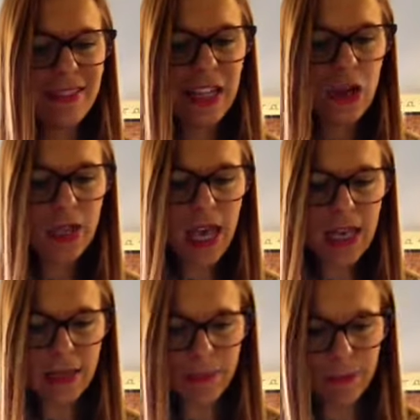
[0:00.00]

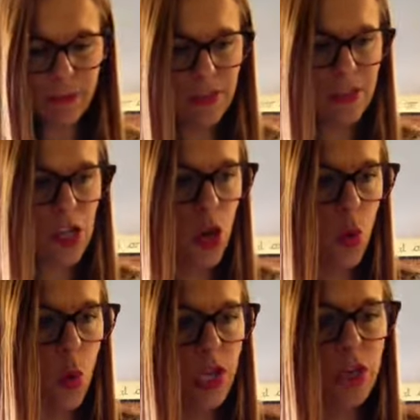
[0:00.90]
Okay, so
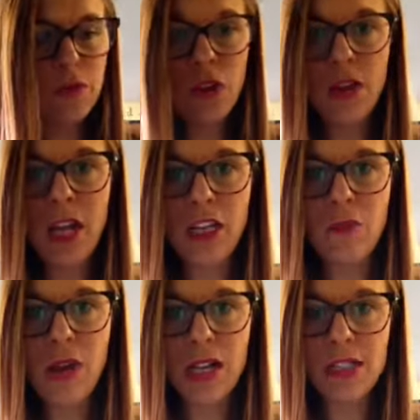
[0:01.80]
when you've done that and
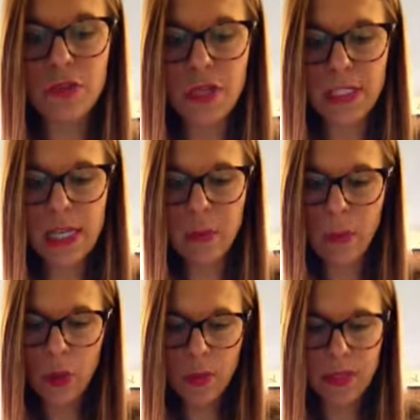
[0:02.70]
you've practiced reading them
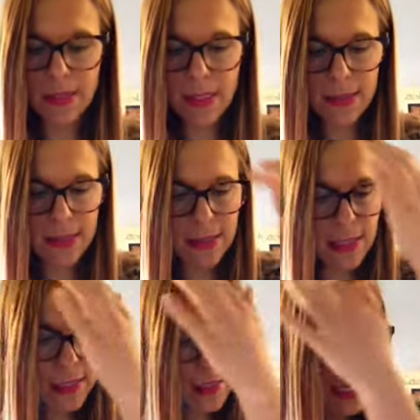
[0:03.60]
and put them in
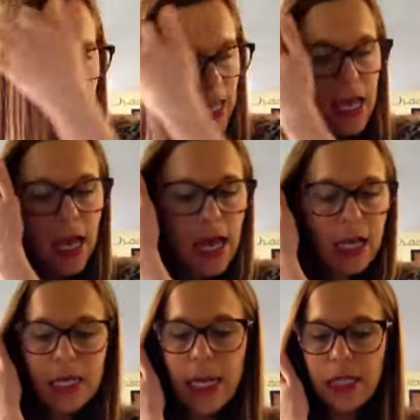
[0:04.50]
sentences,
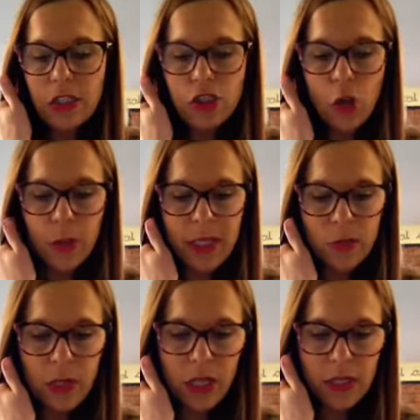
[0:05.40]
our next job is
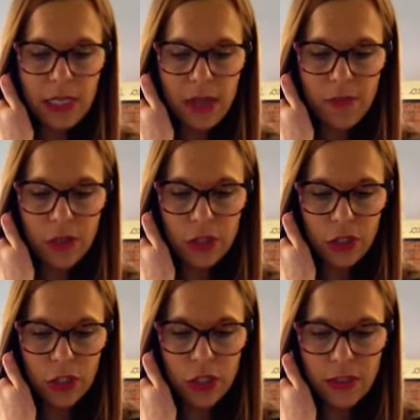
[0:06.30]
we're going to have a
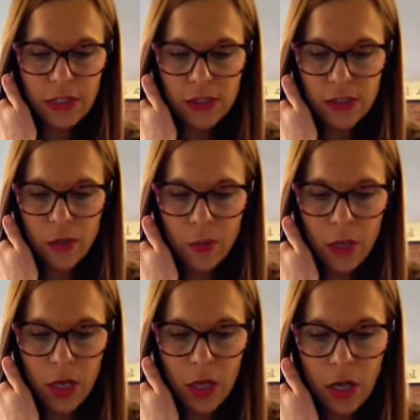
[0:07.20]
look at
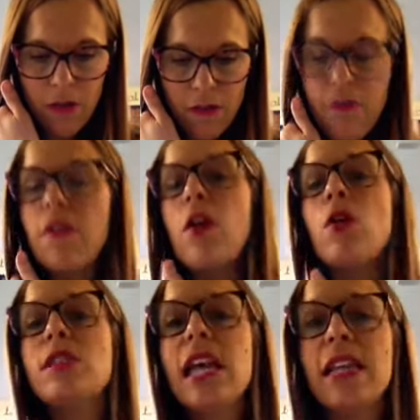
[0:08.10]
some
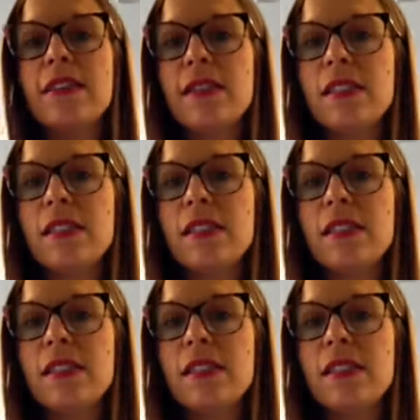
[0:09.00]
alternative